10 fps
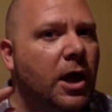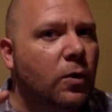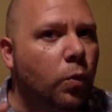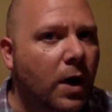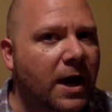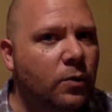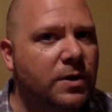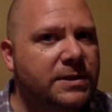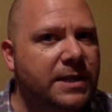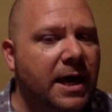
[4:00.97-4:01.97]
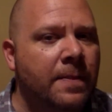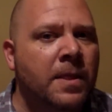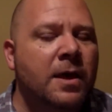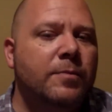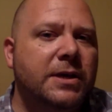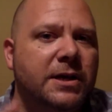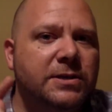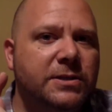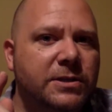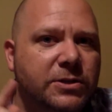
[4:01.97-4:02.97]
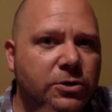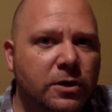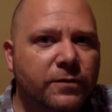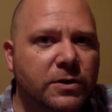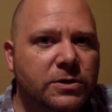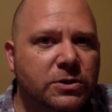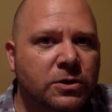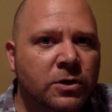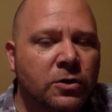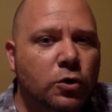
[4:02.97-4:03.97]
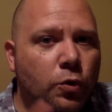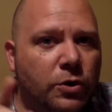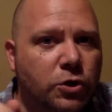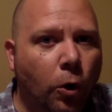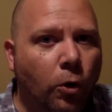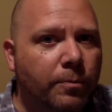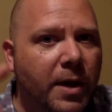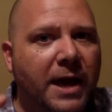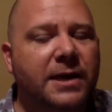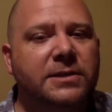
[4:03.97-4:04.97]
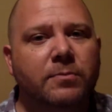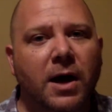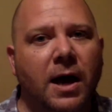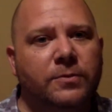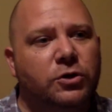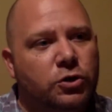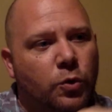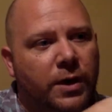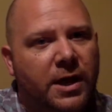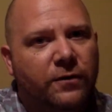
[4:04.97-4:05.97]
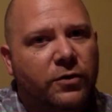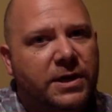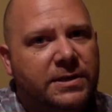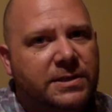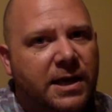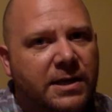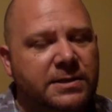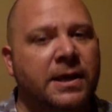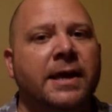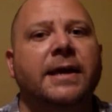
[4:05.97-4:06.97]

And why was that? Because the servants who were told by his mom to do whatever he says